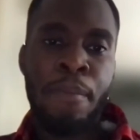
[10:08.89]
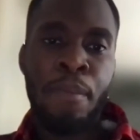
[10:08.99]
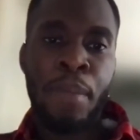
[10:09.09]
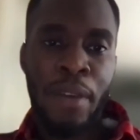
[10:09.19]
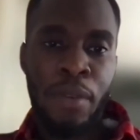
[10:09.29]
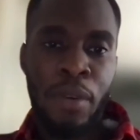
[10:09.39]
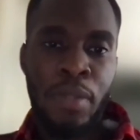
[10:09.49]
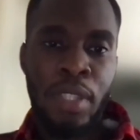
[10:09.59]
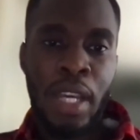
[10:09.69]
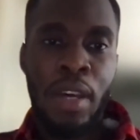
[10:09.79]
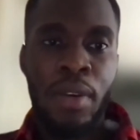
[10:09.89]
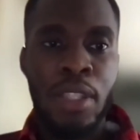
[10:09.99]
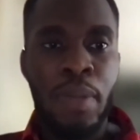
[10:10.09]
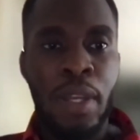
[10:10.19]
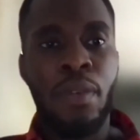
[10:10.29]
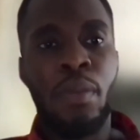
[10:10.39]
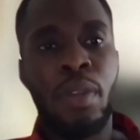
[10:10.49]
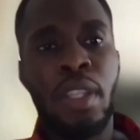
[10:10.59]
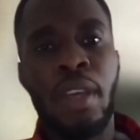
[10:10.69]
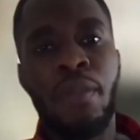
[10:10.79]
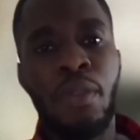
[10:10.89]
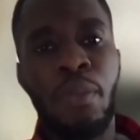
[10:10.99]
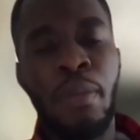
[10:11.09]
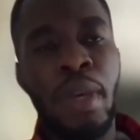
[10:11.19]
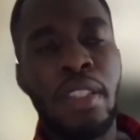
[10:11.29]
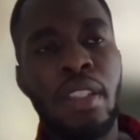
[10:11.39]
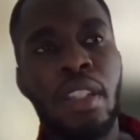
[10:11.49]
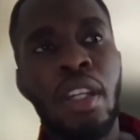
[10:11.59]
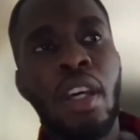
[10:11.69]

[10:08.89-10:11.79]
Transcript: platforms, and how his platform would therefore be better.